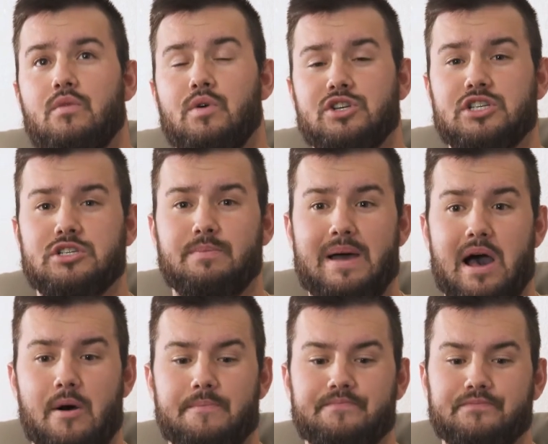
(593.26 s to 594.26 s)
which is
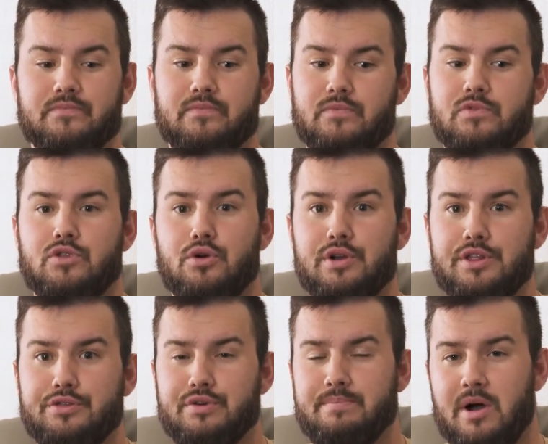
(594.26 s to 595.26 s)
about
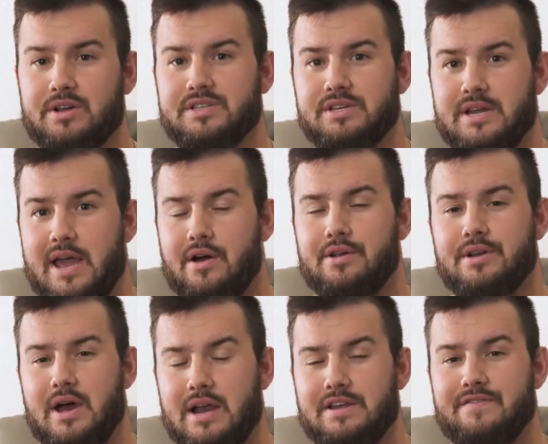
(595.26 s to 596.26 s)
$33 a day on a
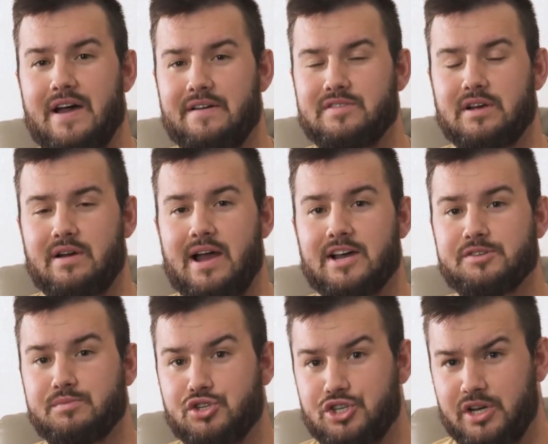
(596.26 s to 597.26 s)
95
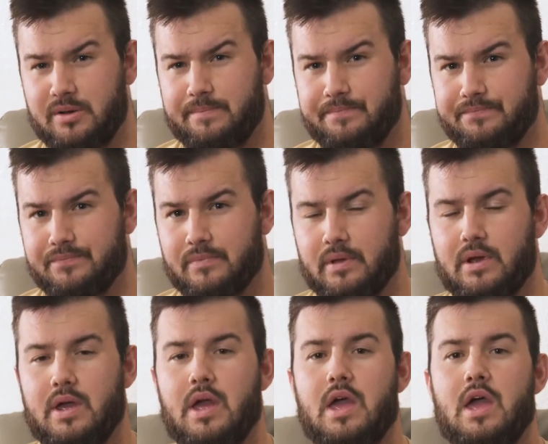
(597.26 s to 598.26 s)
terahash machine.
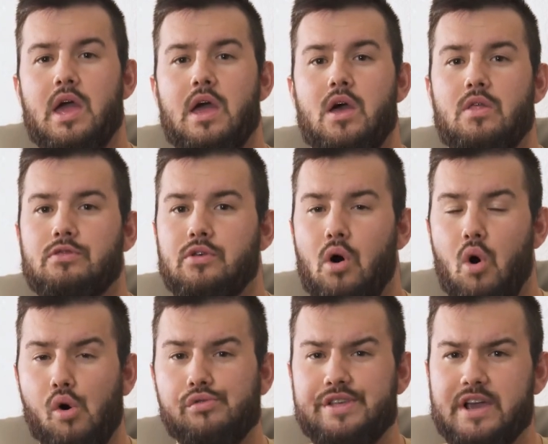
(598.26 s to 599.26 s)
The
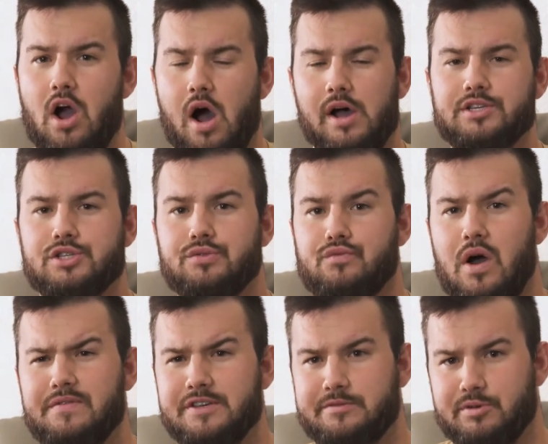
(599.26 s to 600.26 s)
only cost to
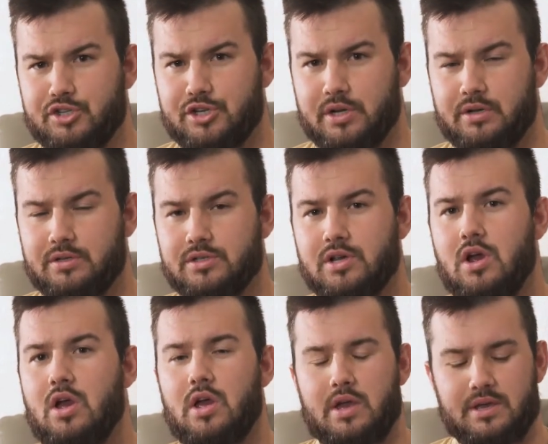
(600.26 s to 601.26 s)
run these machines
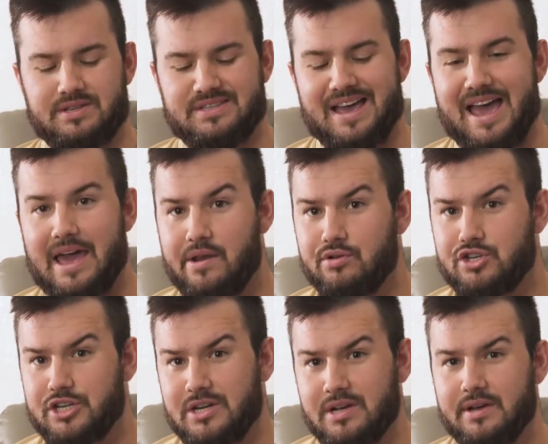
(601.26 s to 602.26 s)
is the
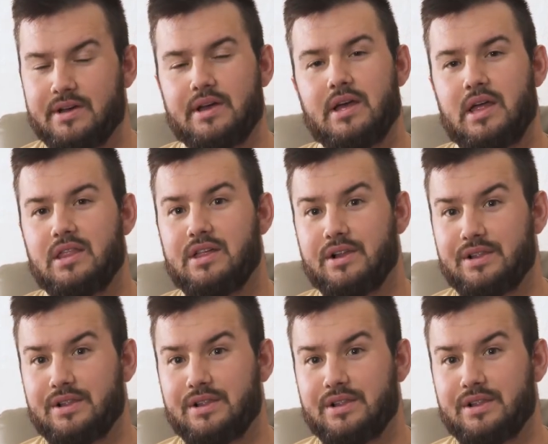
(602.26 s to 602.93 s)
energy, the